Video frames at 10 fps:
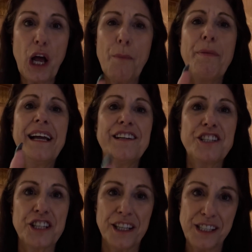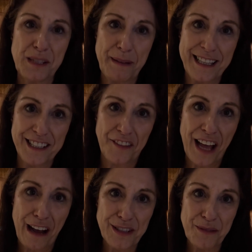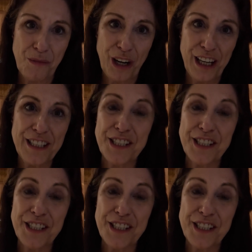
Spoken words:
A picture speaks 1,000 words.